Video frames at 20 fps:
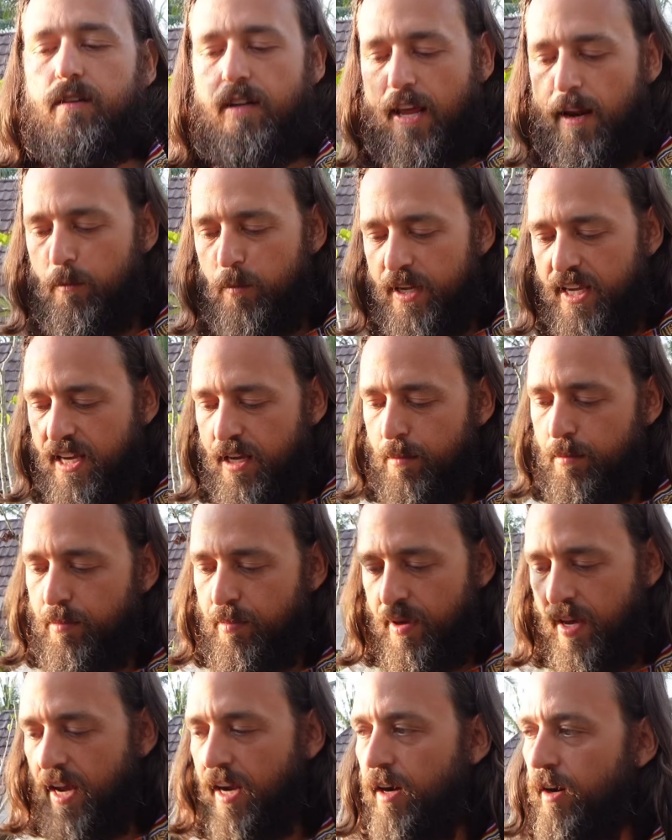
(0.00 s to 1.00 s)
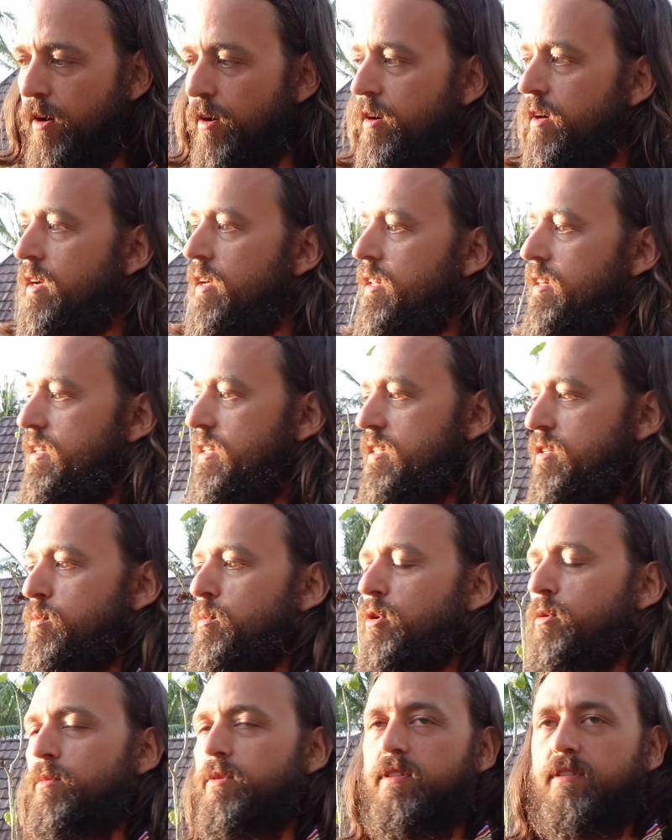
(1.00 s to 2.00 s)
And we compare this
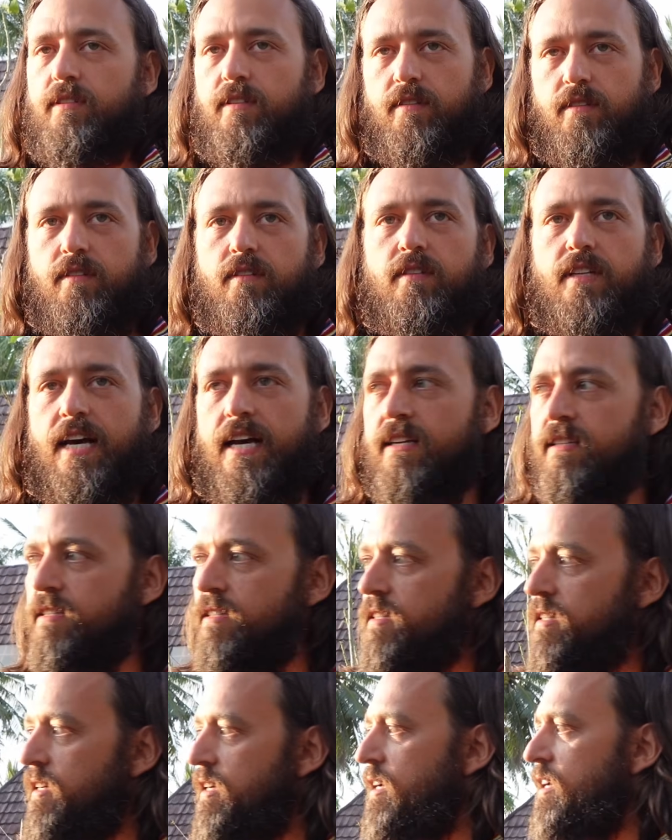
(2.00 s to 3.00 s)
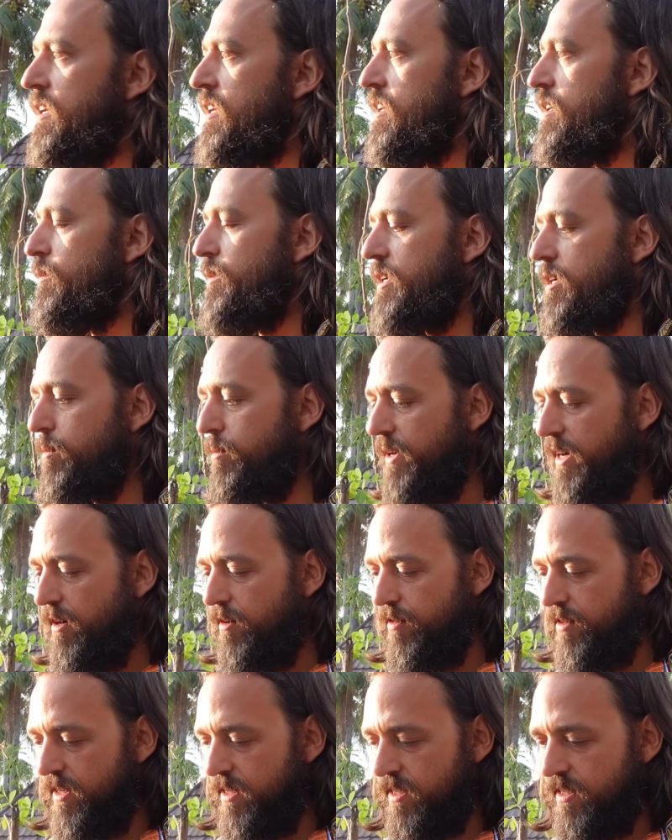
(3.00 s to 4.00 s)
moment to the last we compare
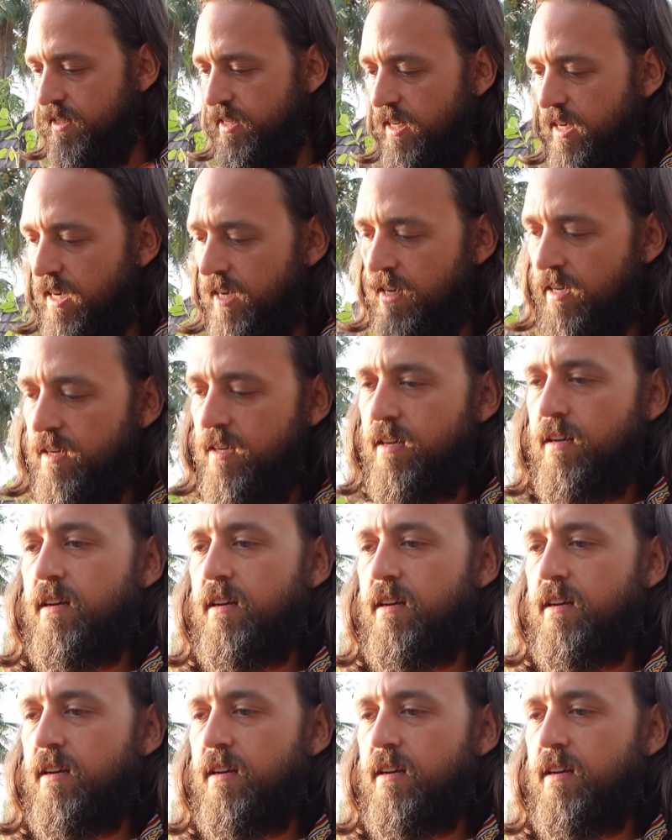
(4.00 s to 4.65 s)
this thing